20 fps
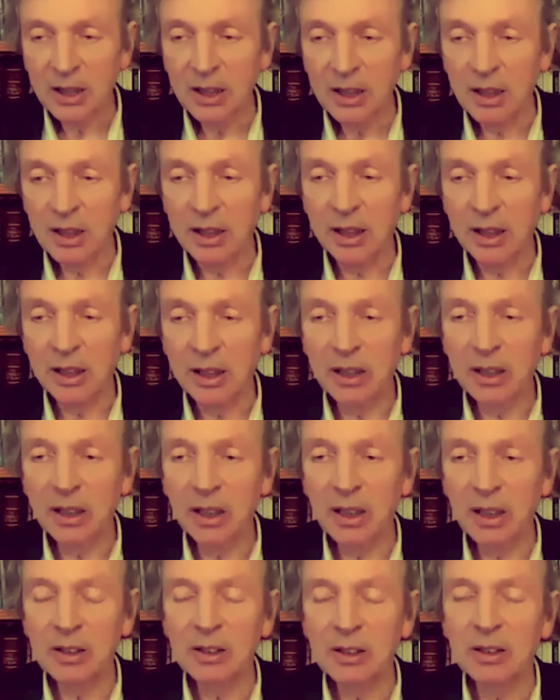the
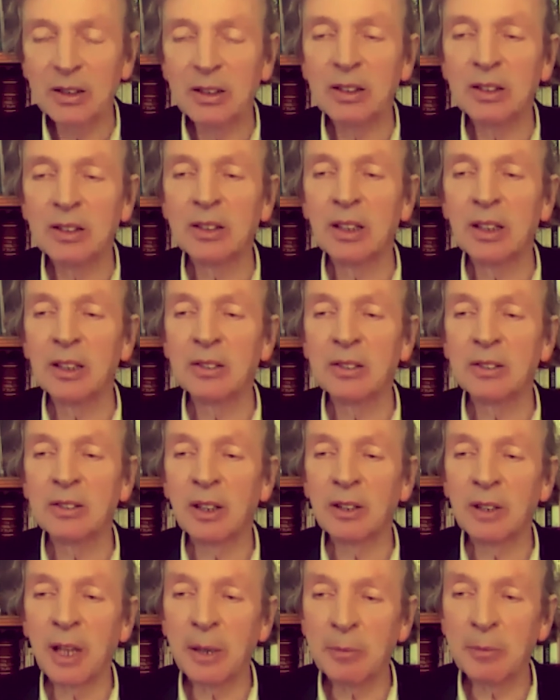
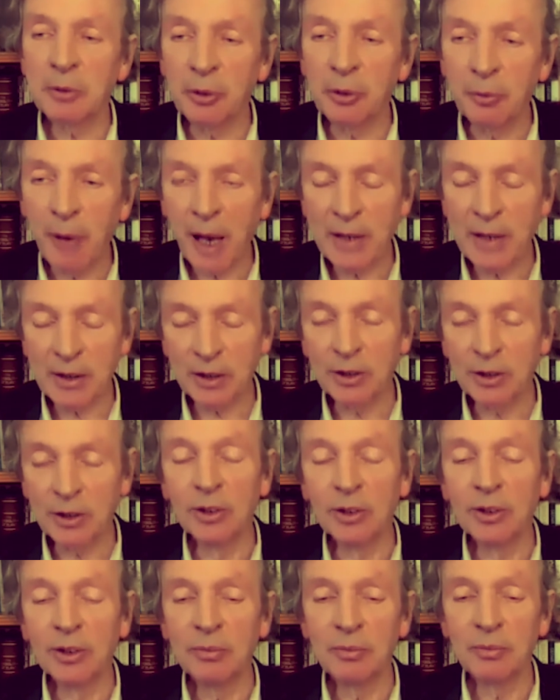it was a
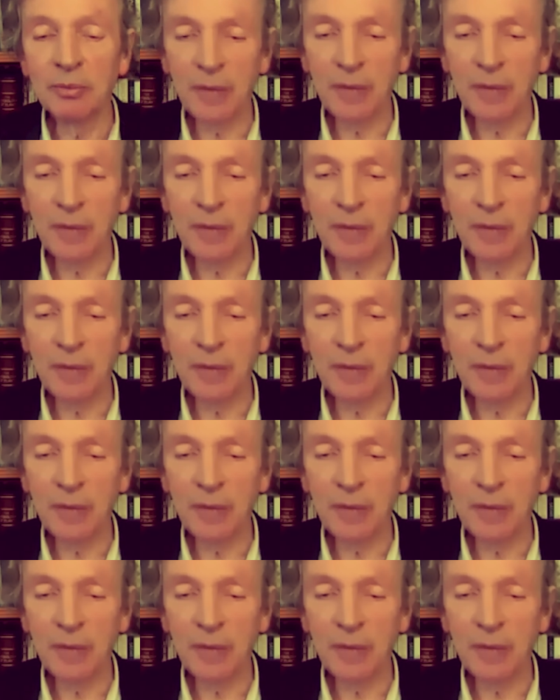radical